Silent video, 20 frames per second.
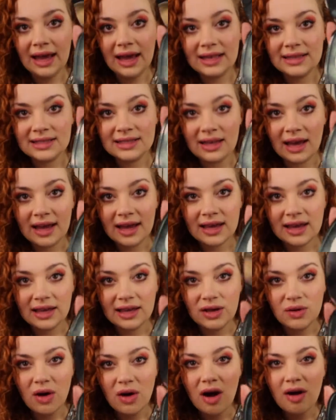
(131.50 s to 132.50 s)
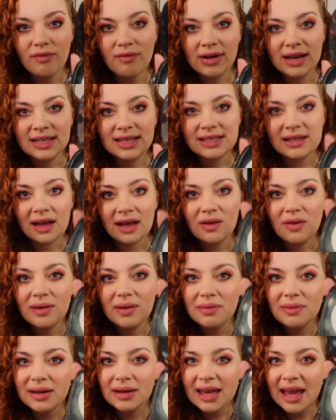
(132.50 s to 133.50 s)
It's like, you can't really see,
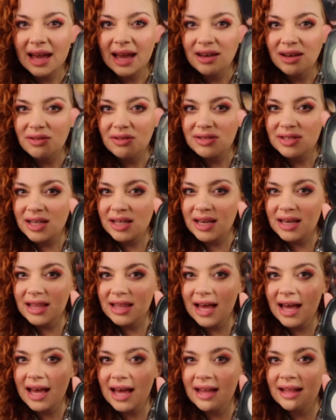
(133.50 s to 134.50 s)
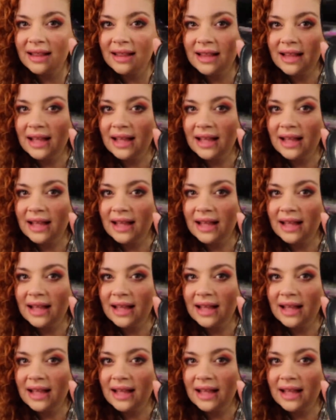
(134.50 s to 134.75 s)
oh, can you see it there?